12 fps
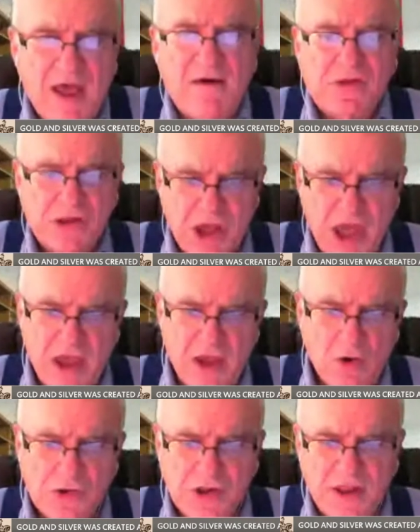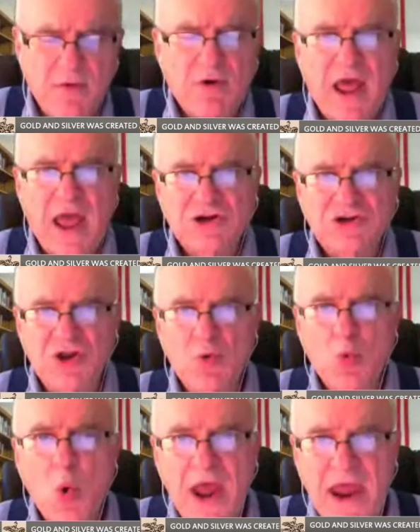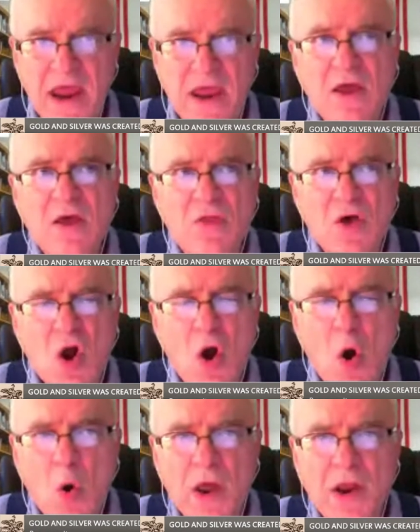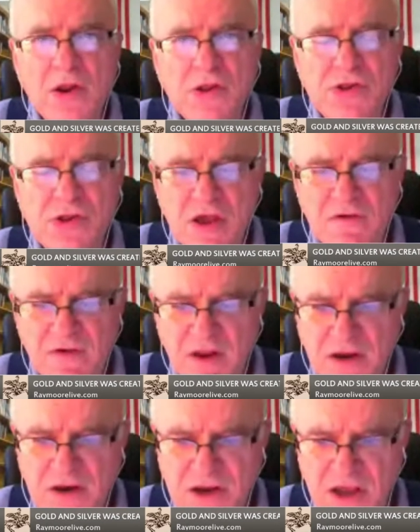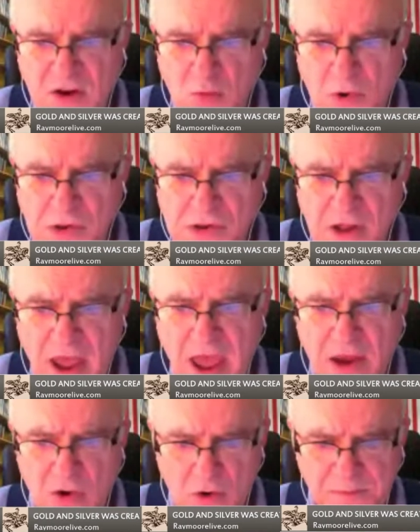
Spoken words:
scales, and they would actually weigh the coin to see if it indeed was accurate.